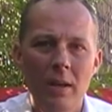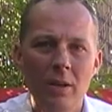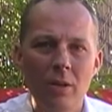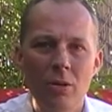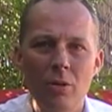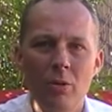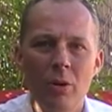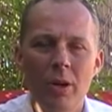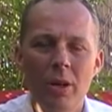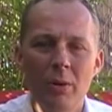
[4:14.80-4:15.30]

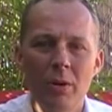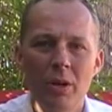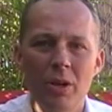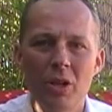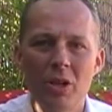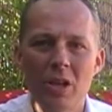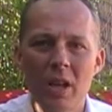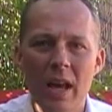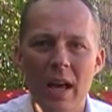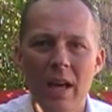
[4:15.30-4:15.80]
There really were
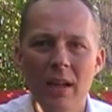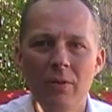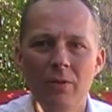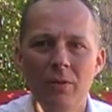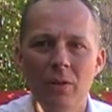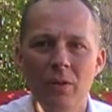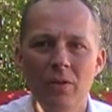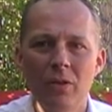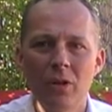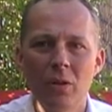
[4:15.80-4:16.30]
just a
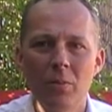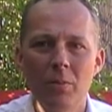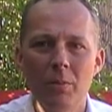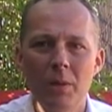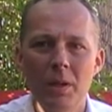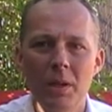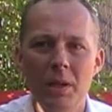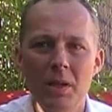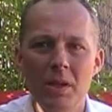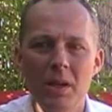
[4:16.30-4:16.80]
handful of
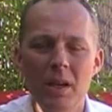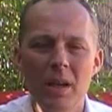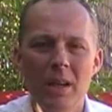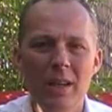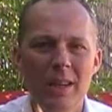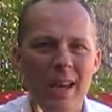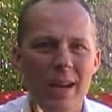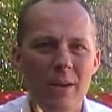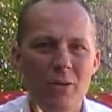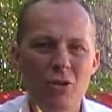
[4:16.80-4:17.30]
companies.
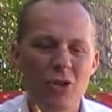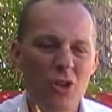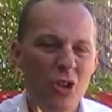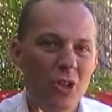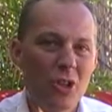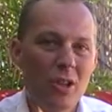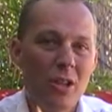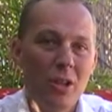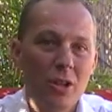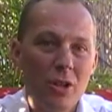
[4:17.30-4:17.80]
Now,
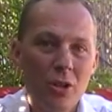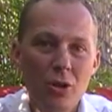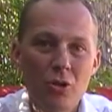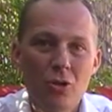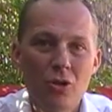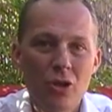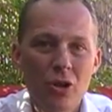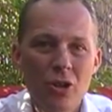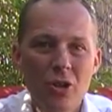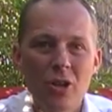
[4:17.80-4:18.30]
just in the
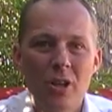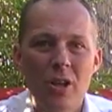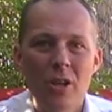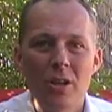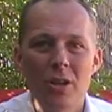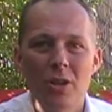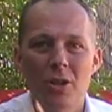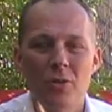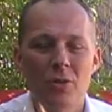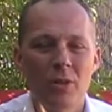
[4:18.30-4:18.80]
nutrition
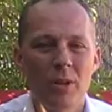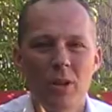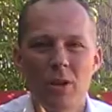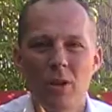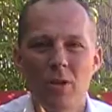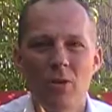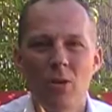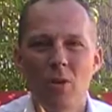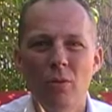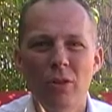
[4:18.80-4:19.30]
industry,
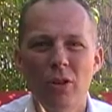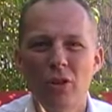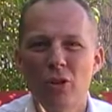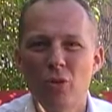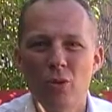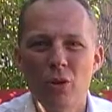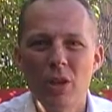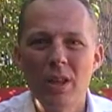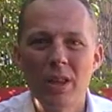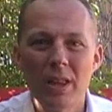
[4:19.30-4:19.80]
there are over
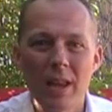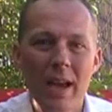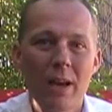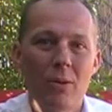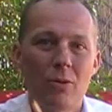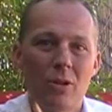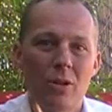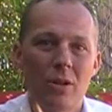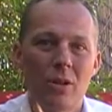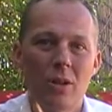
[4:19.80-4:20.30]

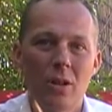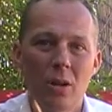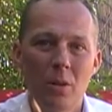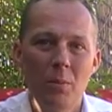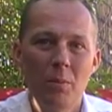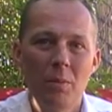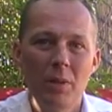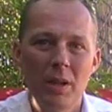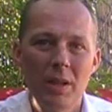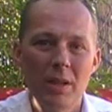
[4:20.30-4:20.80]
3,000
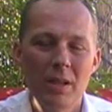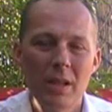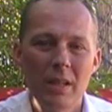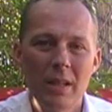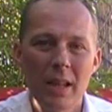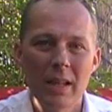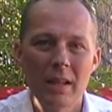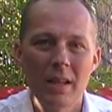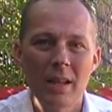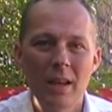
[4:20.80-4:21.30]
companies in
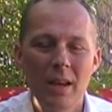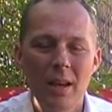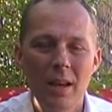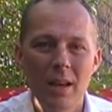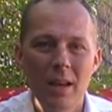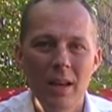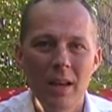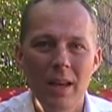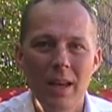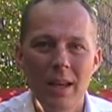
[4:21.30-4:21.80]
that
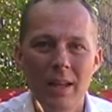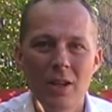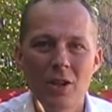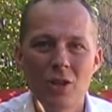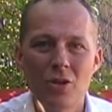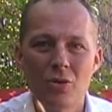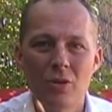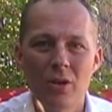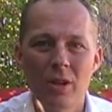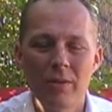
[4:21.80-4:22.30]

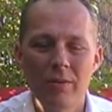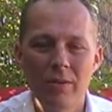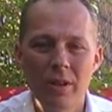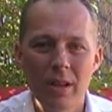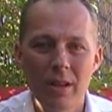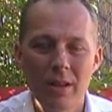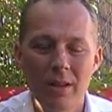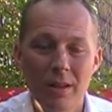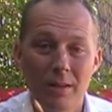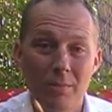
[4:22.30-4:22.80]
industry, in
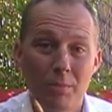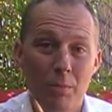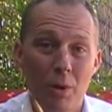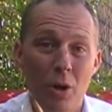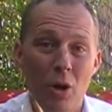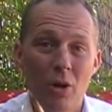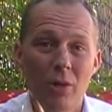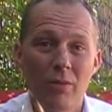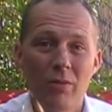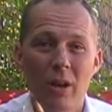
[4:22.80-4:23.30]
that
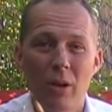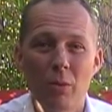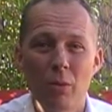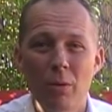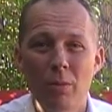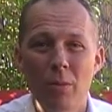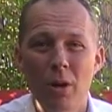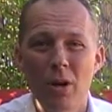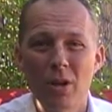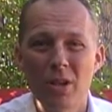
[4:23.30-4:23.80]
part of
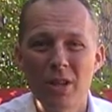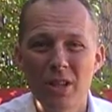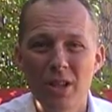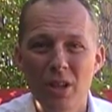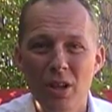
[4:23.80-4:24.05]
network marketing